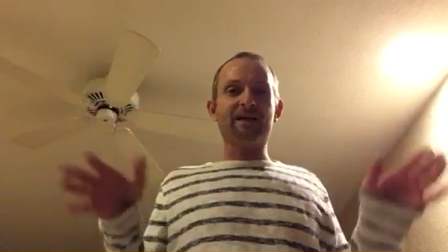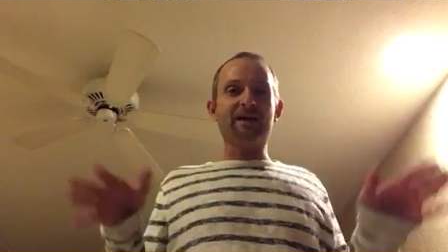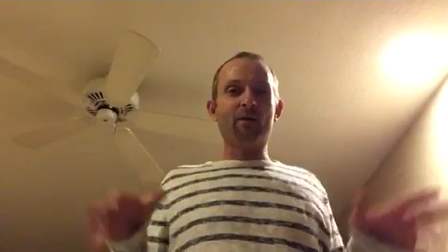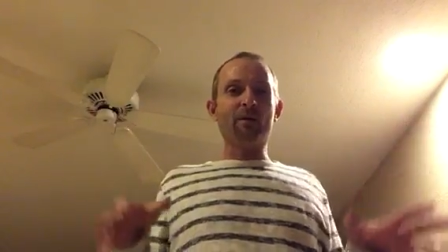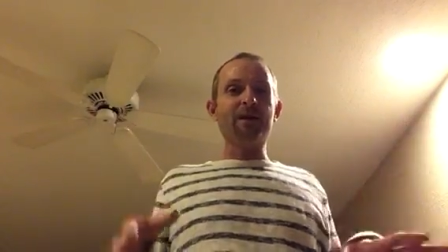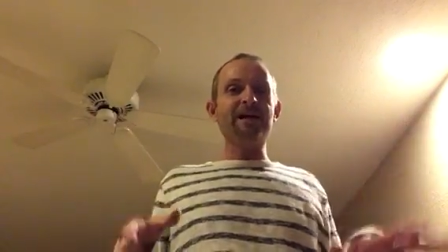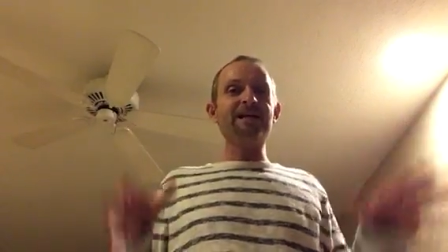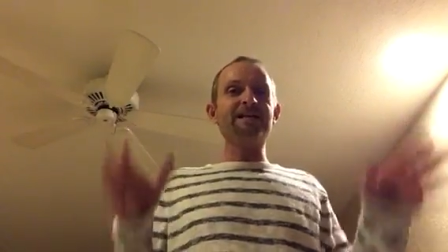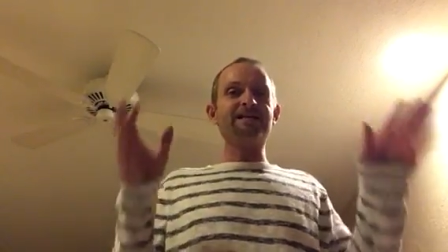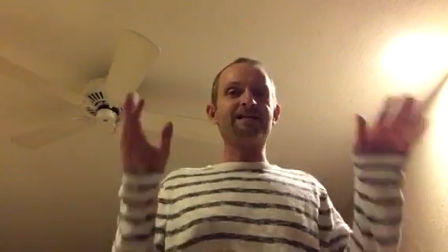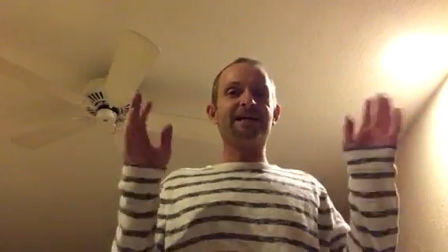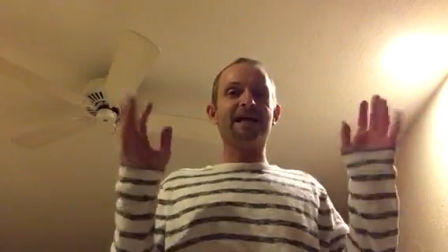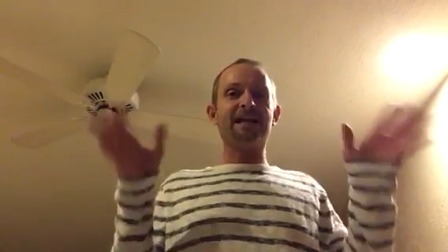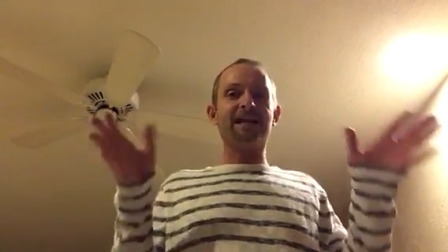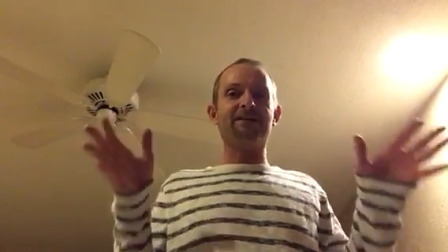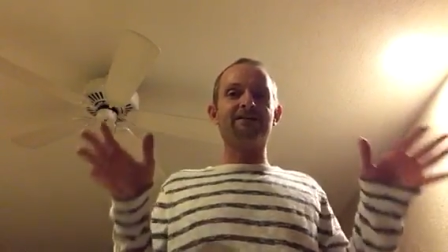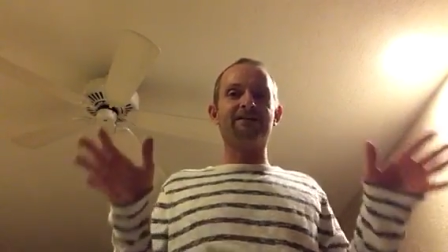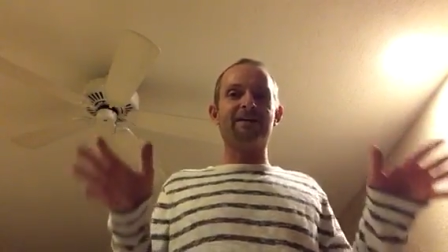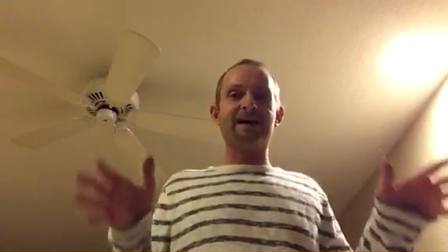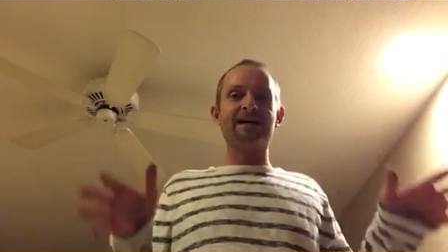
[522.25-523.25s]
We need to
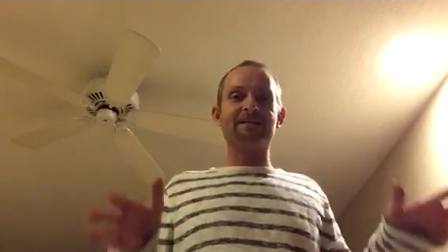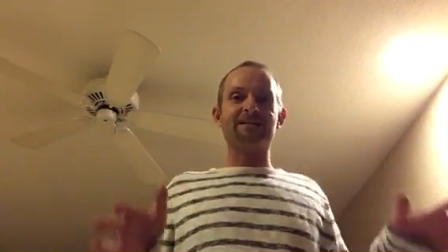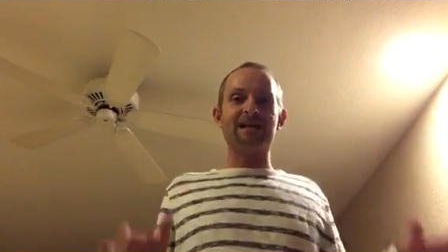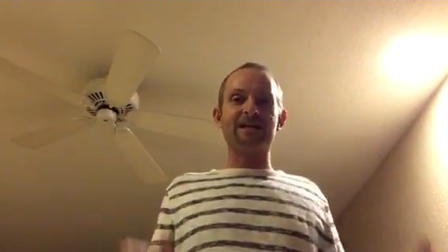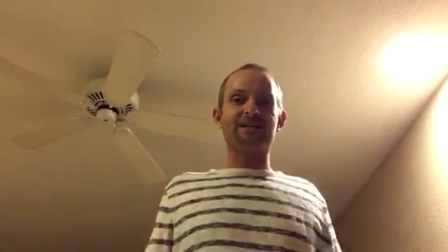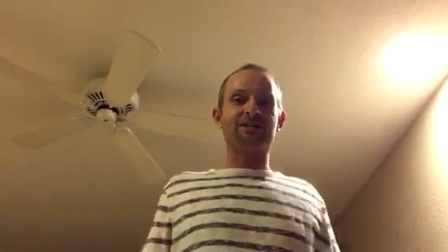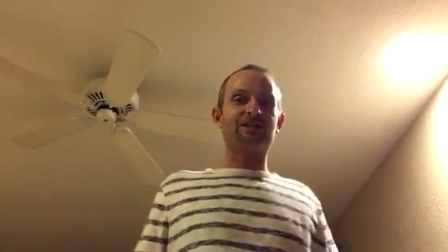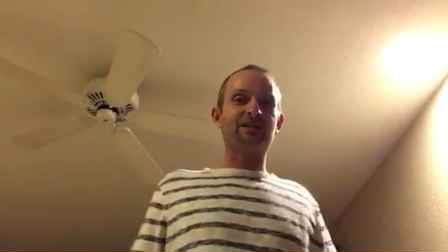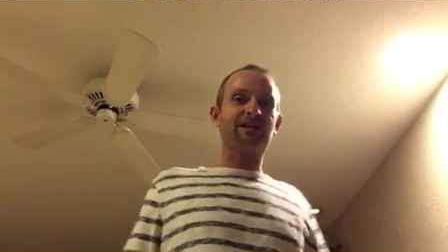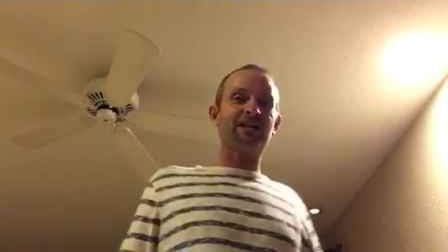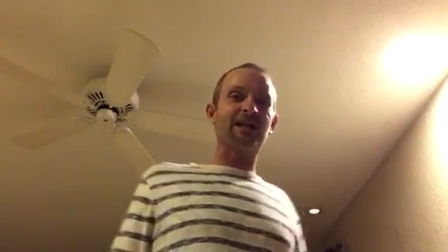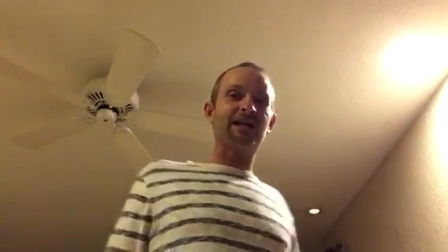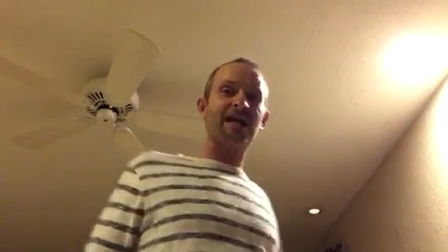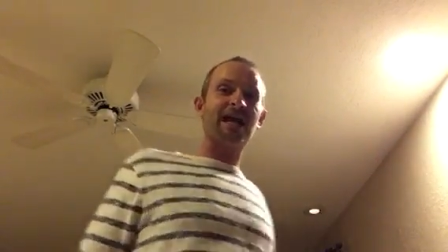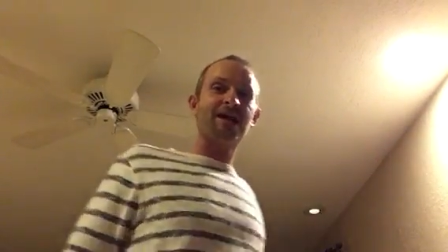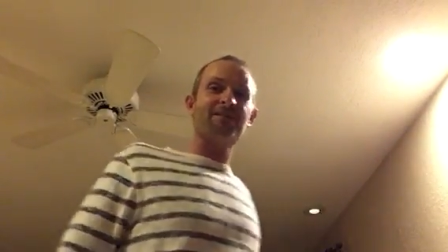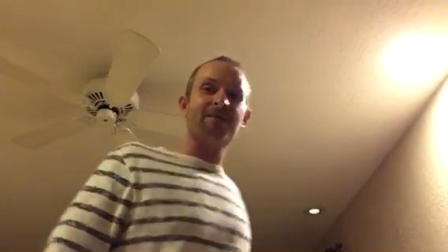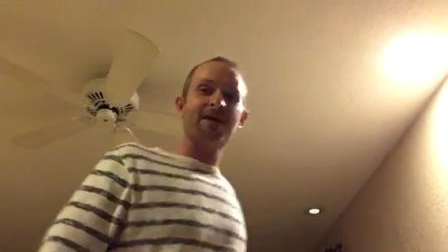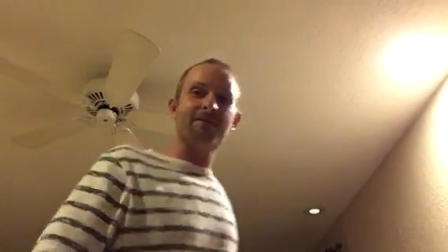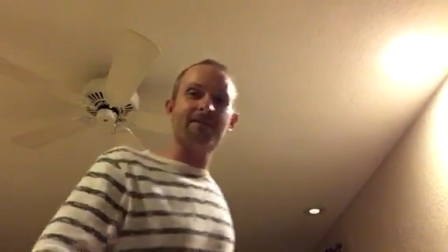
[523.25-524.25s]
televise that shit like
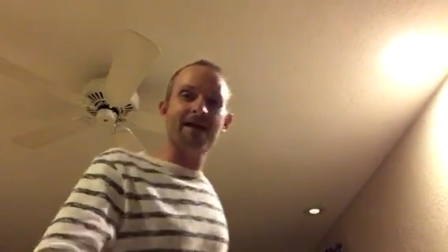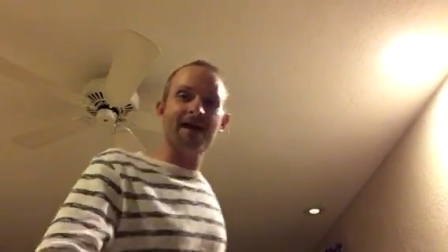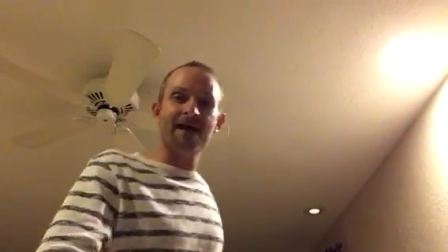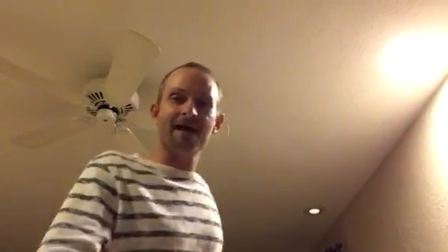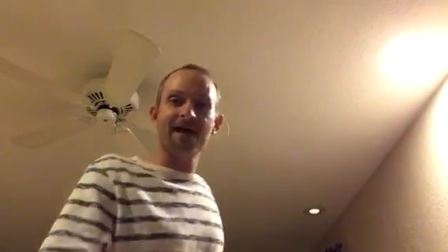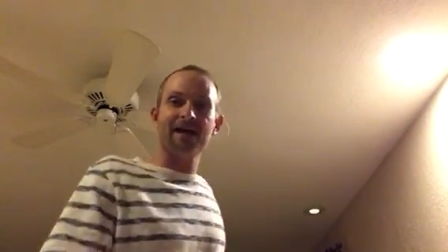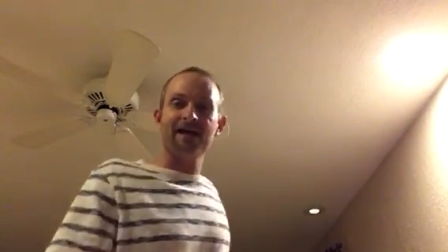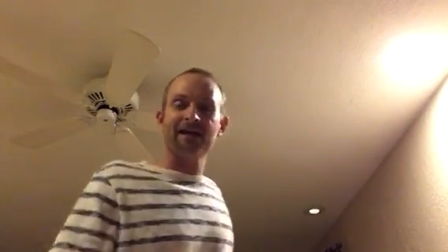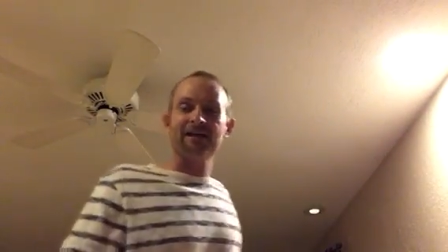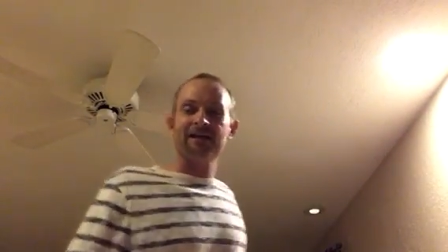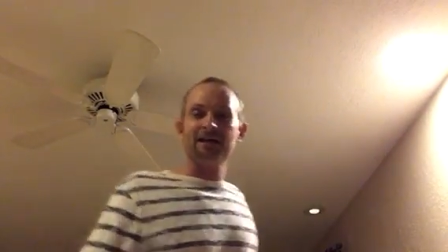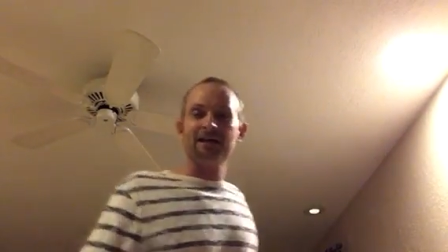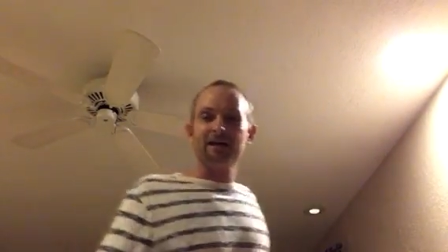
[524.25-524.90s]
MMA.